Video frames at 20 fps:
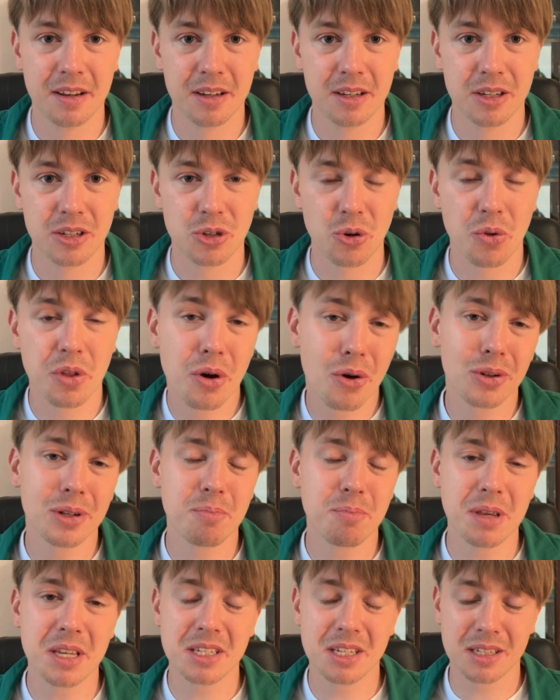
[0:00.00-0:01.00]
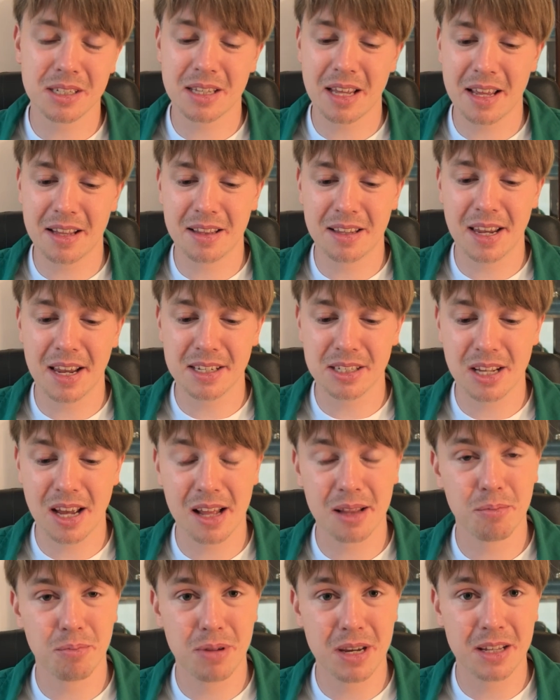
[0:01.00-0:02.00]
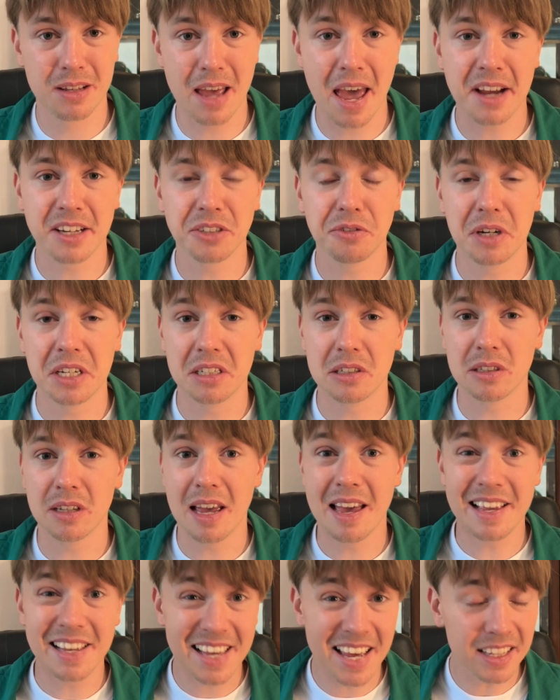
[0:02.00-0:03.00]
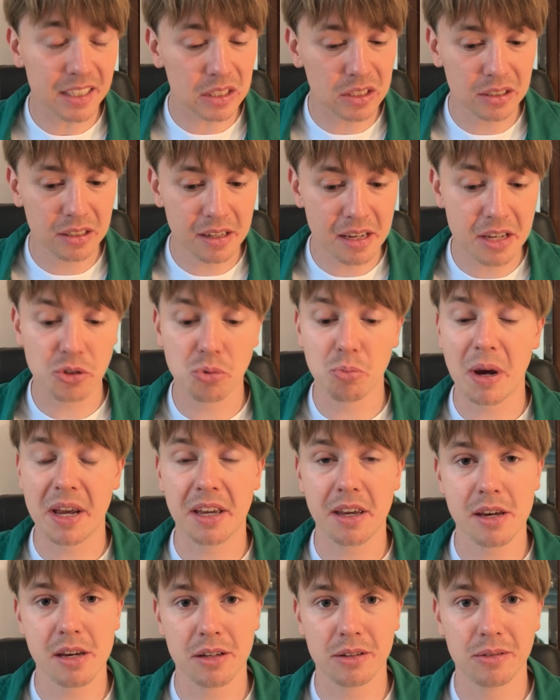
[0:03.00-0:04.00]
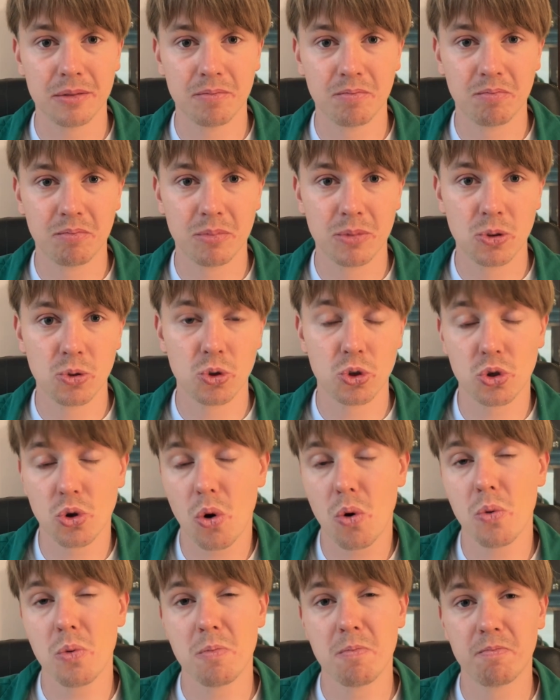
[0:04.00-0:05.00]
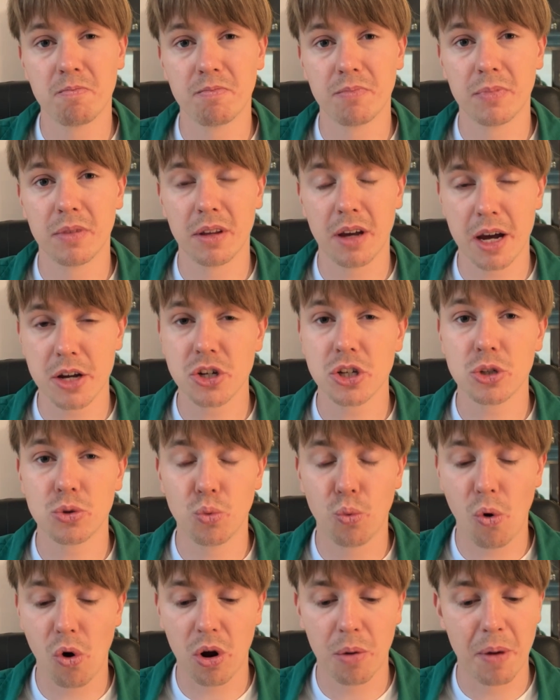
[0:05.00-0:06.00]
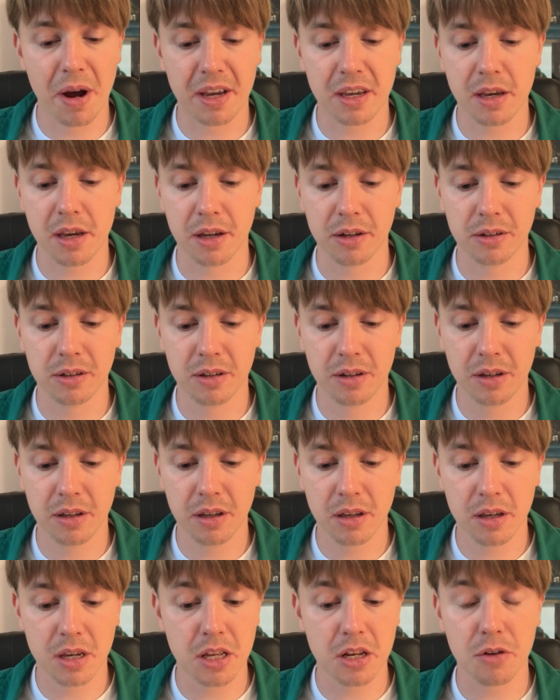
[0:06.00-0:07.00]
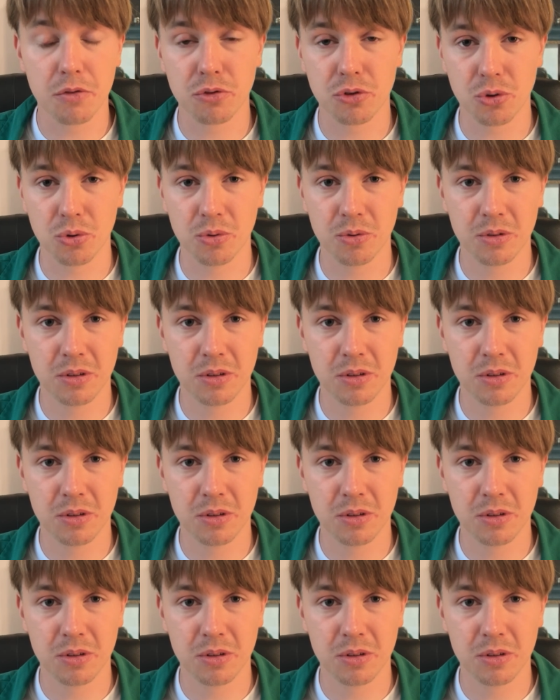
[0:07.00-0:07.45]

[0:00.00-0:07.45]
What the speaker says: So the only pieces that has not been activated yet is my king. So I just walk my king, king f2.